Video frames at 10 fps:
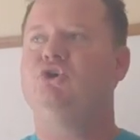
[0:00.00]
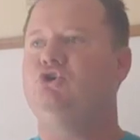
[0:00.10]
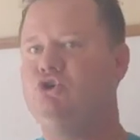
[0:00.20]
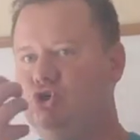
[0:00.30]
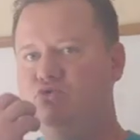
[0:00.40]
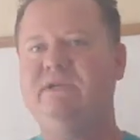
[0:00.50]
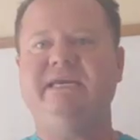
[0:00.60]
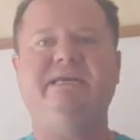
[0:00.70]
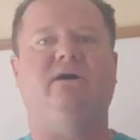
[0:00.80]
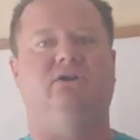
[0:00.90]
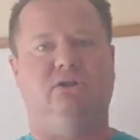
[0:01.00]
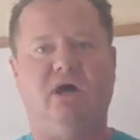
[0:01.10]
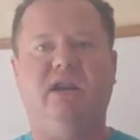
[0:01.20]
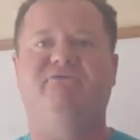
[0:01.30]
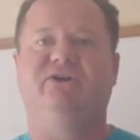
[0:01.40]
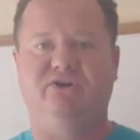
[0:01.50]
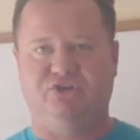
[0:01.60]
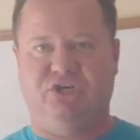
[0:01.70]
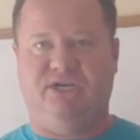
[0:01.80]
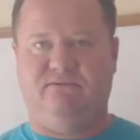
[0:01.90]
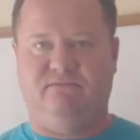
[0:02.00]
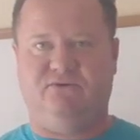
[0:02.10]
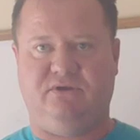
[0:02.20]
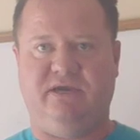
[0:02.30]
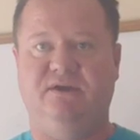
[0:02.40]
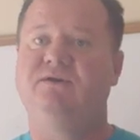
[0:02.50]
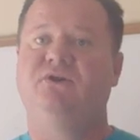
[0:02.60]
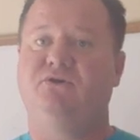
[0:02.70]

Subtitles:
you need a lot of energy, okay?